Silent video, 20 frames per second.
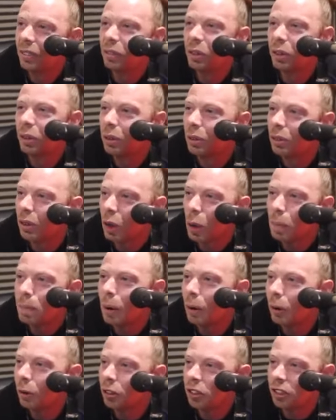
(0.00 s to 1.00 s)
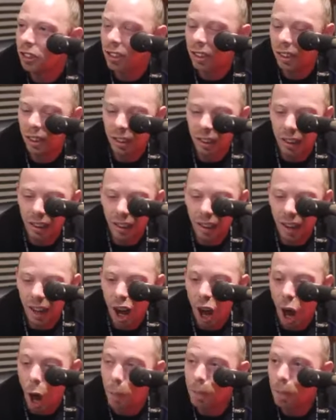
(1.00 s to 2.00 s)
views on a post.
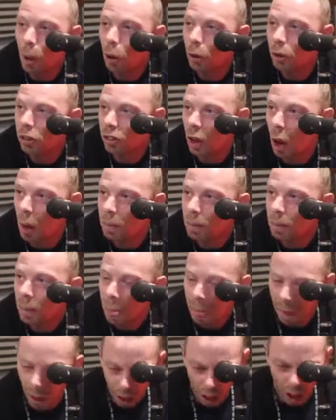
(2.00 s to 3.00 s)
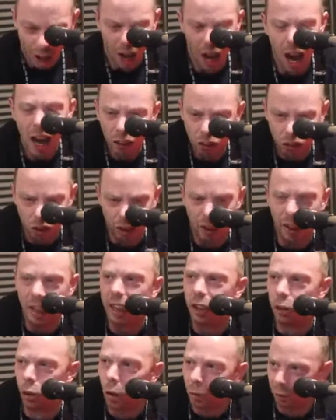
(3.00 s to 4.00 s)
I post up.
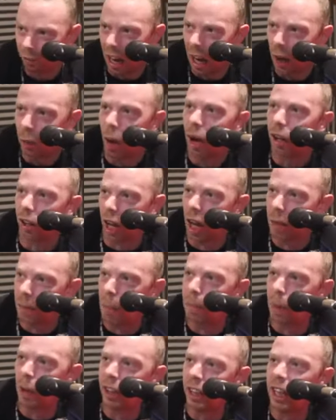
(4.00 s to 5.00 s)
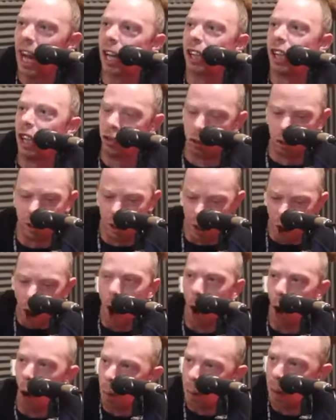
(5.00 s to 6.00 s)
Actually, enough girl want climb up on the yaki tree.
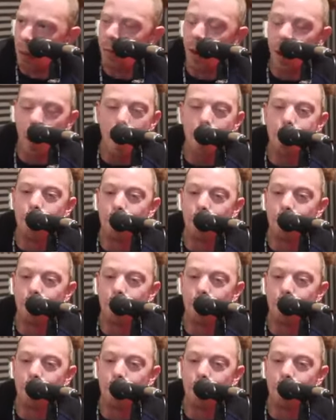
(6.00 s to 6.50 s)
Oh me,